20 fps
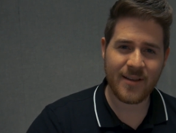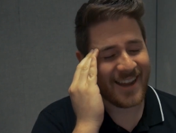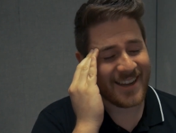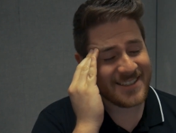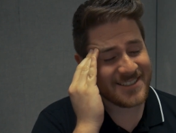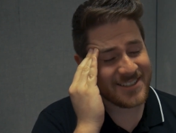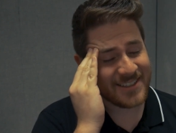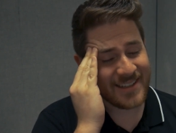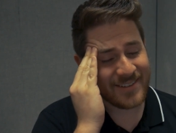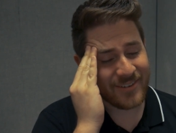I
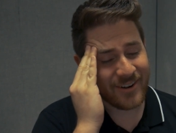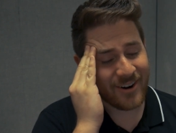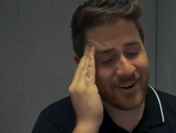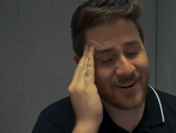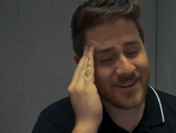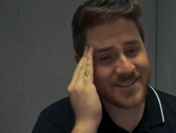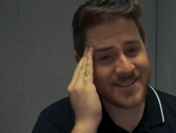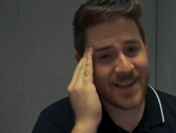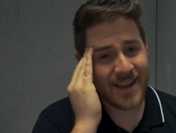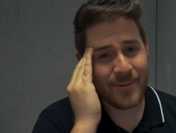still have a
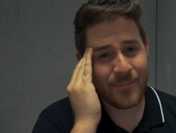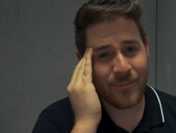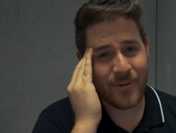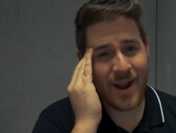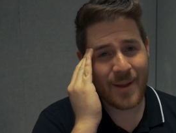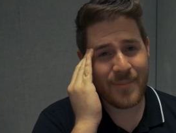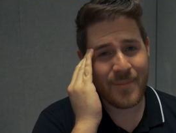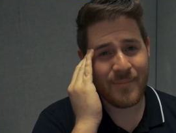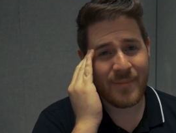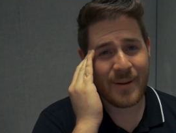hard time
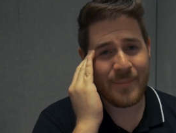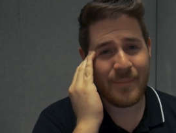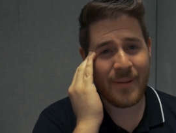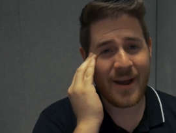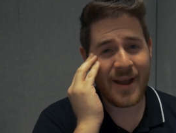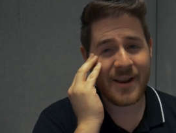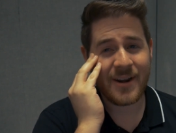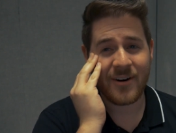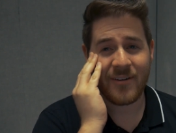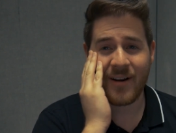wrapping my
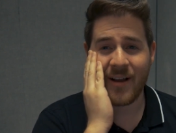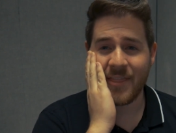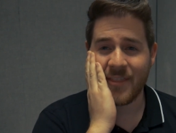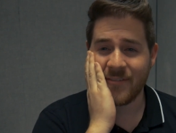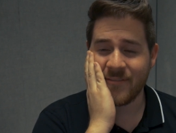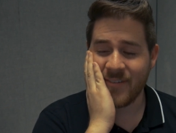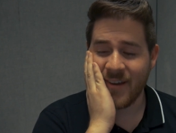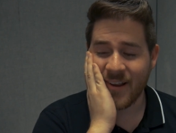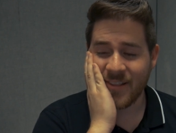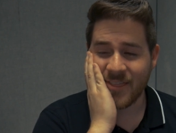mind around
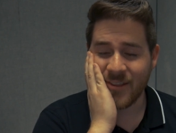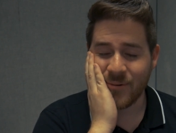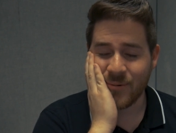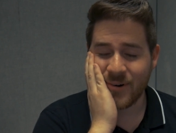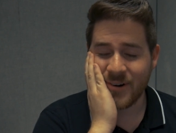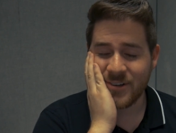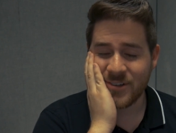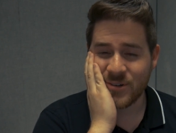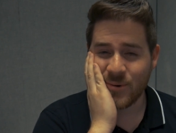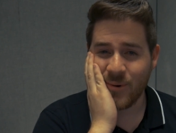the fact that
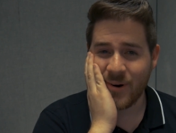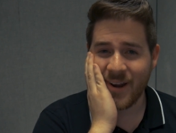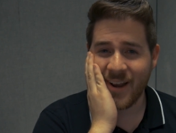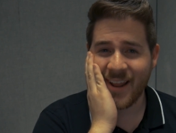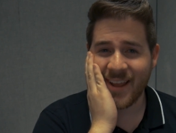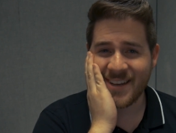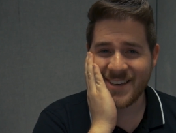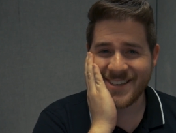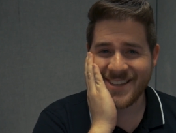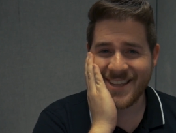we're in
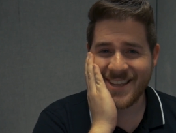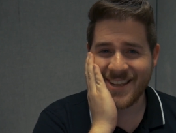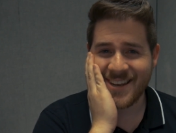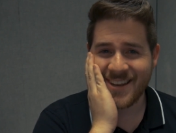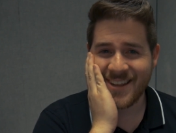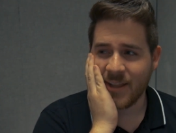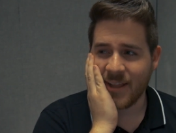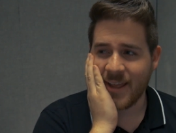2019.